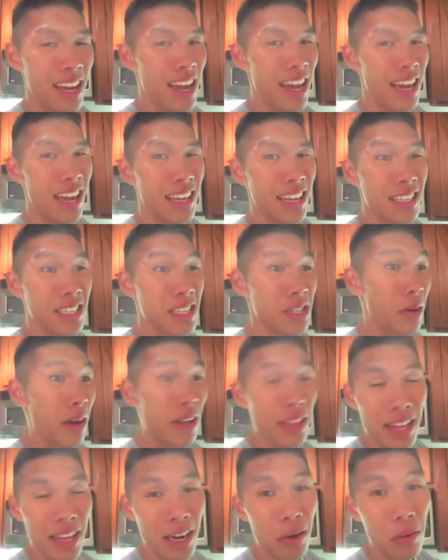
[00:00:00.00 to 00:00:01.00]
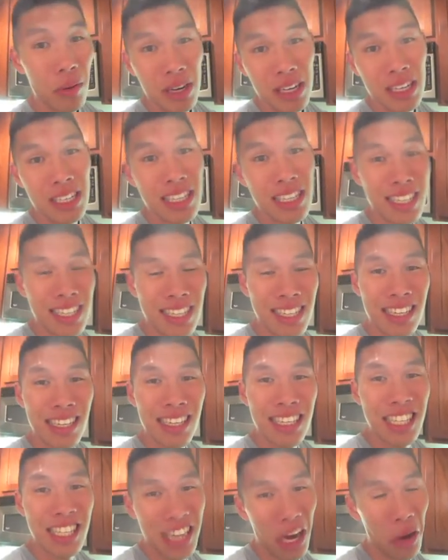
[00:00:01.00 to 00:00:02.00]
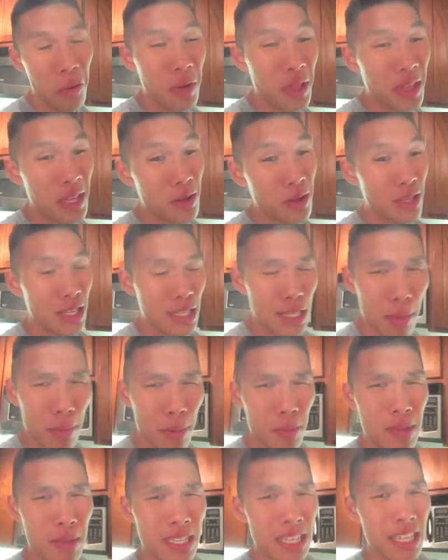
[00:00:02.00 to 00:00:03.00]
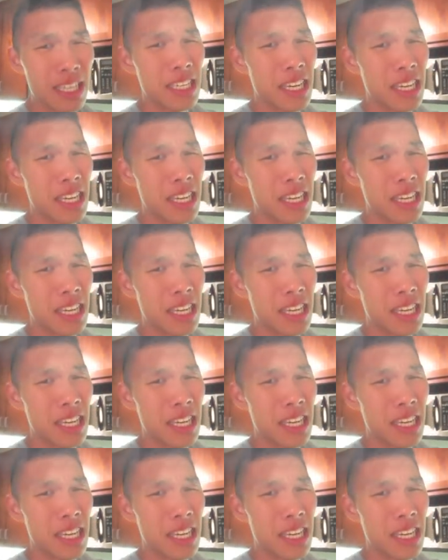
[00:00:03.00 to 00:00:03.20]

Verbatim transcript: And so I thought I would just share with you the supplements I